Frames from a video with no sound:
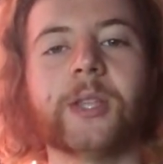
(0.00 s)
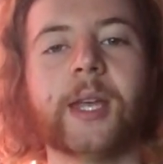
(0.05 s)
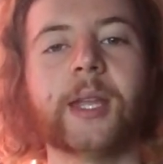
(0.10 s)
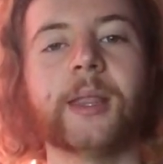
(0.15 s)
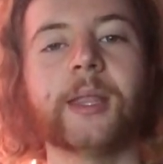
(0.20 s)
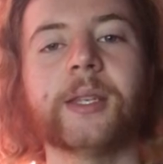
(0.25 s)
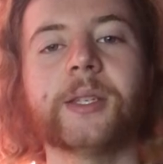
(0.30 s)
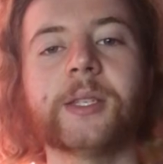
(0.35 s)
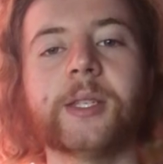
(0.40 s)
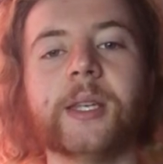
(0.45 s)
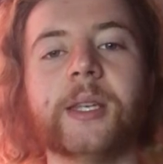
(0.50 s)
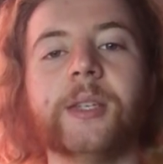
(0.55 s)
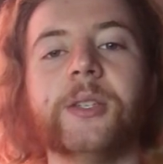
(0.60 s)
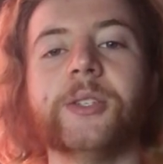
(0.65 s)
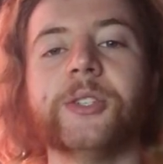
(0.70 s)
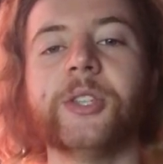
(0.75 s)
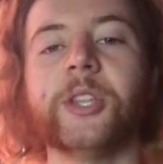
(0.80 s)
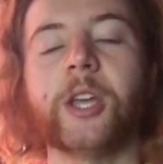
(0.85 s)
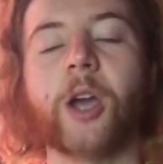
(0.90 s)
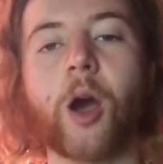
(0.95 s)
that this
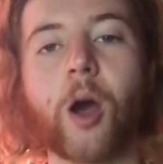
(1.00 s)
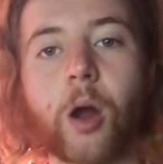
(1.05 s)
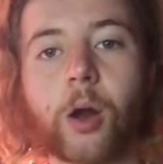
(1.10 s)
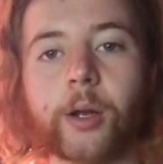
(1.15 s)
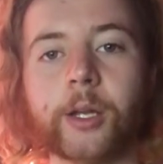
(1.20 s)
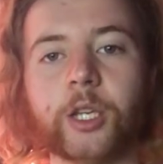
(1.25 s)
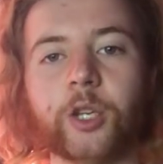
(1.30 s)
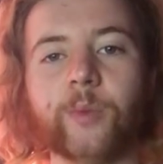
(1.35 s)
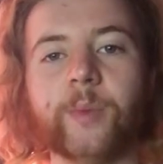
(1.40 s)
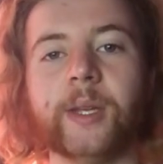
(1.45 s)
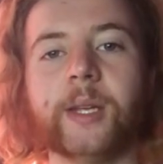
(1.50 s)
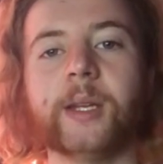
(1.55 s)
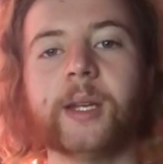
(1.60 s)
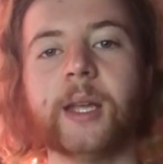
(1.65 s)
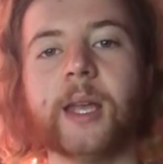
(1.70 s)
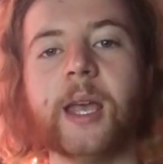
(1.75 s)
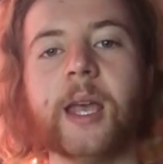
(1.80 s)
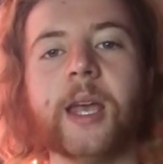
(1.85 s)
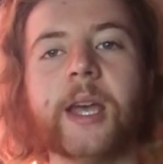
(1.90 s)
is the argument